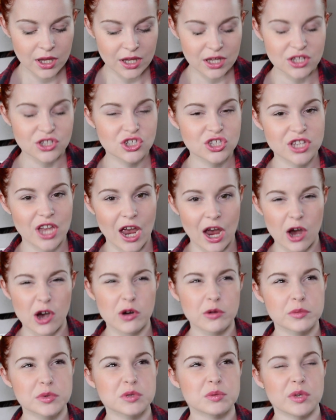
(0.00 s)
it just
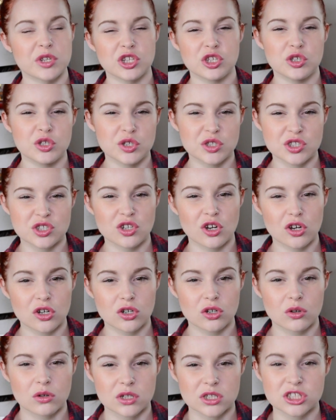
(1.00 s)
helps when you use a
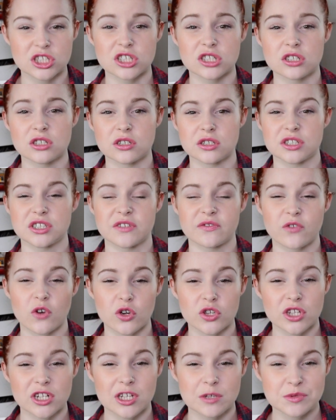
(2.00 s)
darker colour to
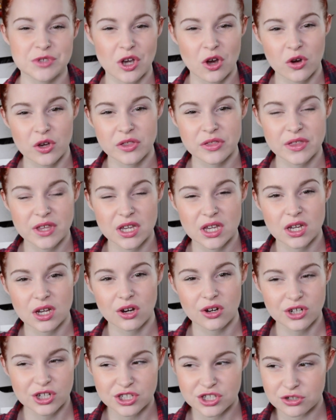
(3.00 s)
define your lips, I think.
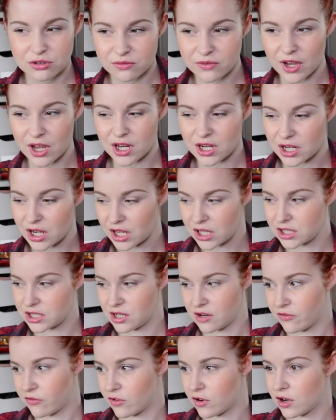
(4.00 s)
I could do getting a
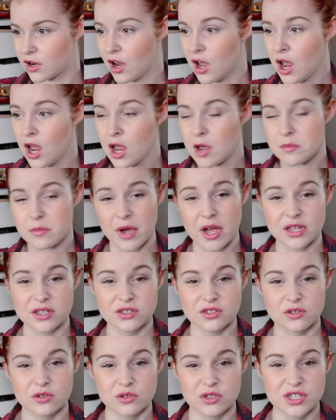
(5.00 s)
different
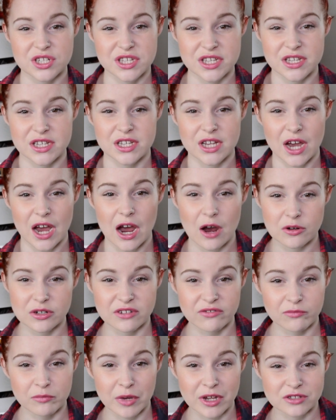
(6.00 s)
pencil to see how a
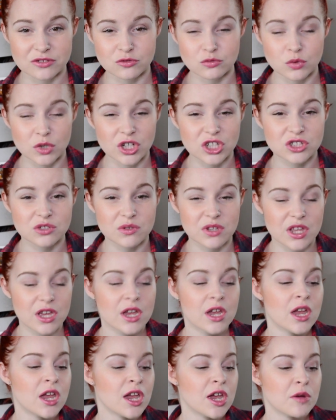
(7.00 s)
different pencil works with
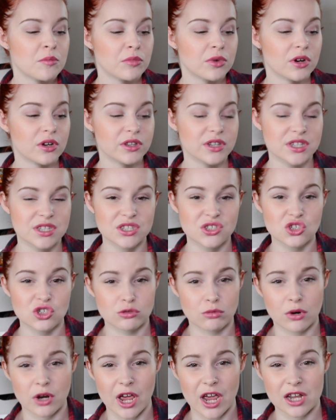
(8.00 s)
it, but this is
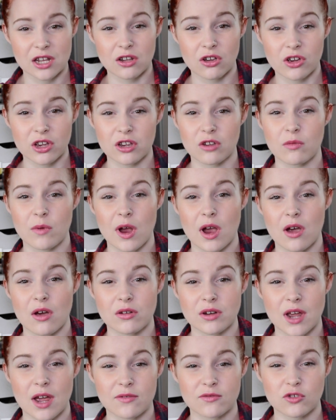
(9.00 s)
just one I had lying
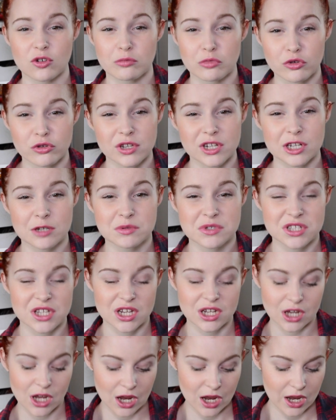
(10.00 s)
around after I bought the
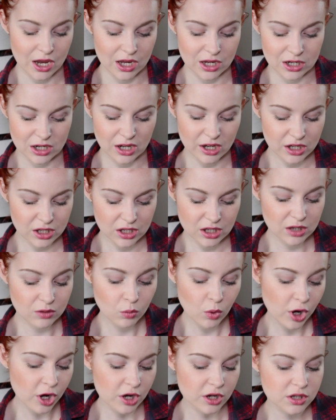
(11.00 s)
lipstick, and
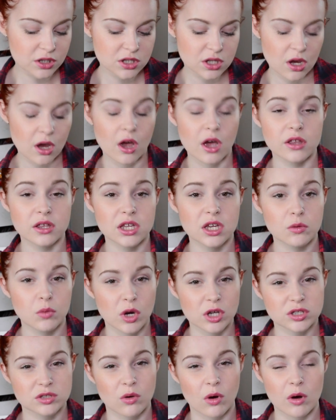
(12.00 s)
it works. I think it
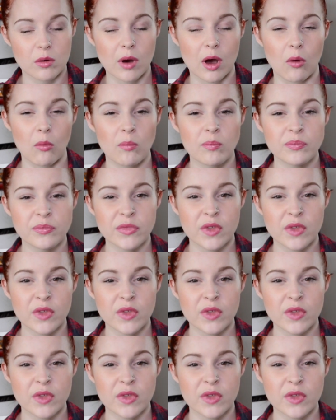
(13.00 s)
works quite well.